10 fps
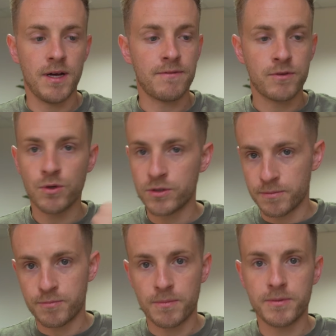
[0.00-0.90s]
I've got a
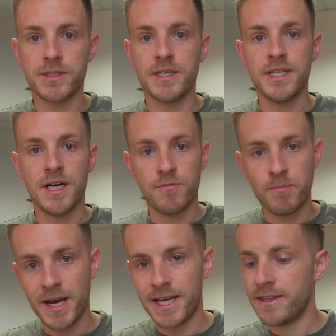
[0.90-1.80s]
property, I've
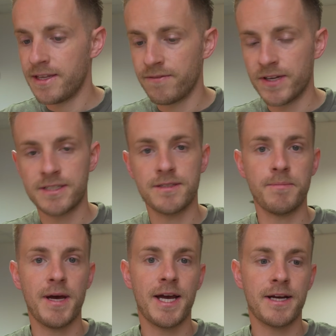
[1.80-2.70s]
paid the investor
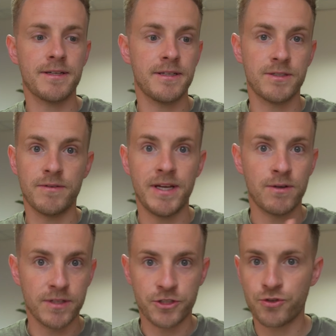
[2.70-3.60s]
back, so I've now
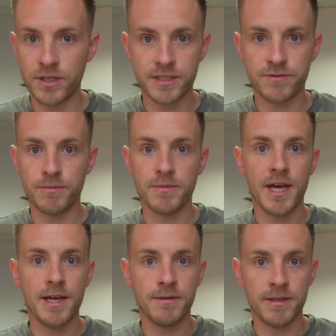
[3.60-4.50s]
got the trust from
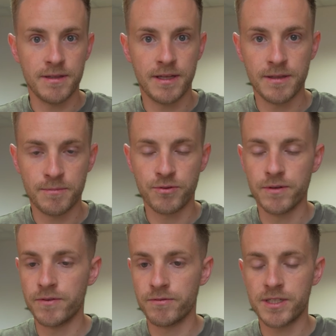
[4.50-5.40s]
them and the
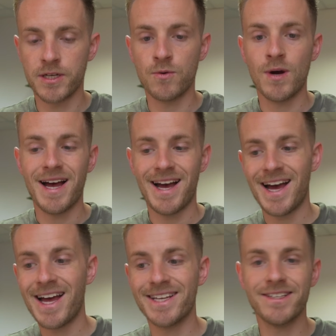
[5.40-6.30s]
proven result,
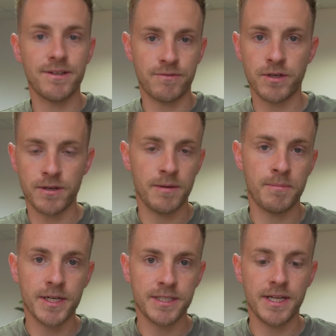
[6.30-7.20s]
and I've got a
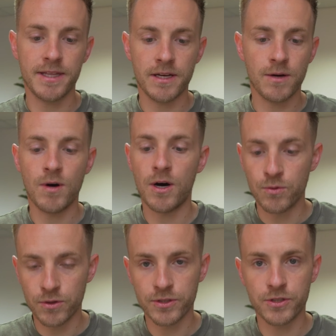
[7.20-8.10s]
buy-to-let that I will
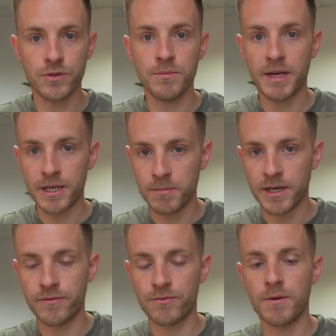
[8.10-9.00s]
hold on to, make
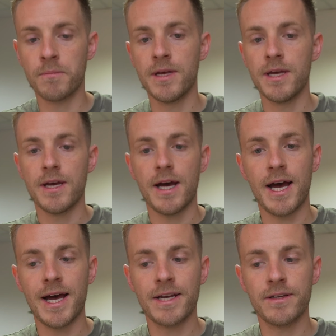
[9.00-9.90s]
money from,
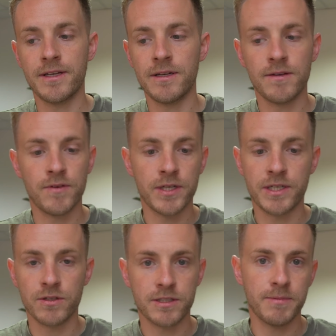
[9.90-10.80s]
and it'll have only
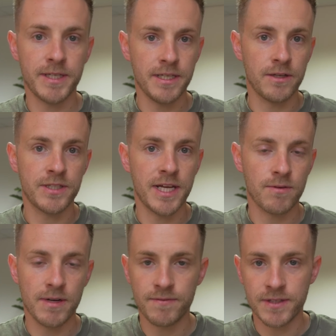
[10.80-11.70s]
cost me 10
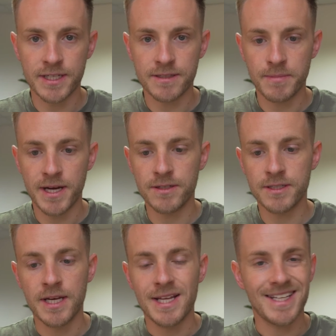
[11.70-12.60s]
or 11,000 pounds.